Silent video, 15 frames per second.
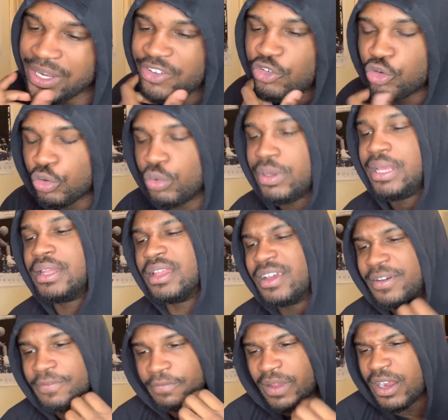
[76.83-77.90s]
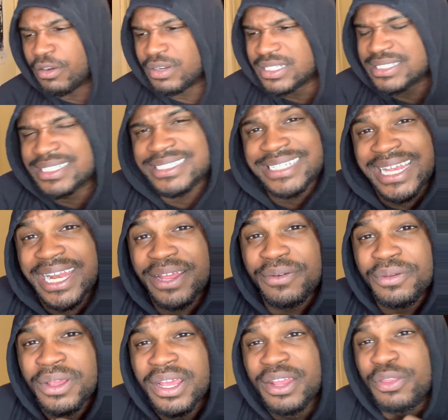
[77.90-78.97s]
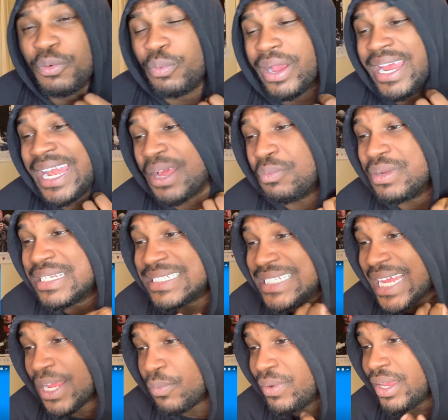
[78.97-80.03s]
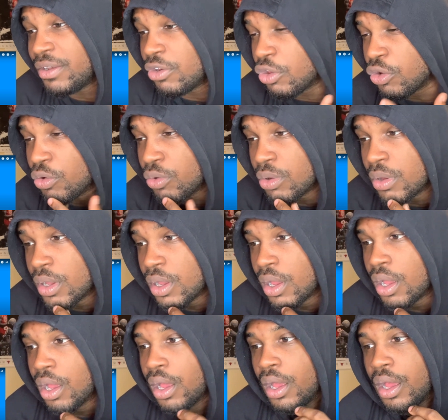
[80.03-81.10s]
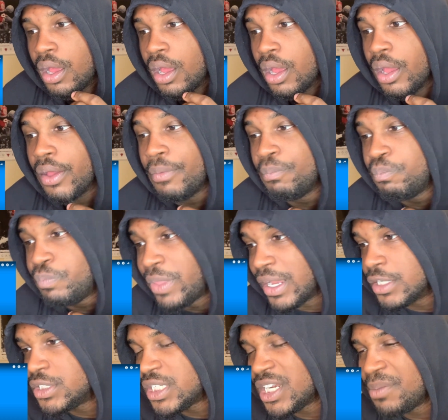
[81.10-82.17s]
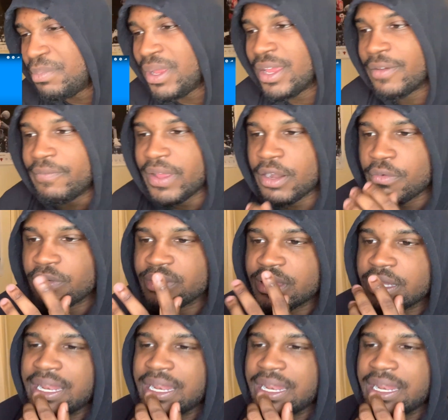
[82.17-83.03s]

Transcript: truly love veterans to say that the way that we say we do, there shouldn't be a veteran.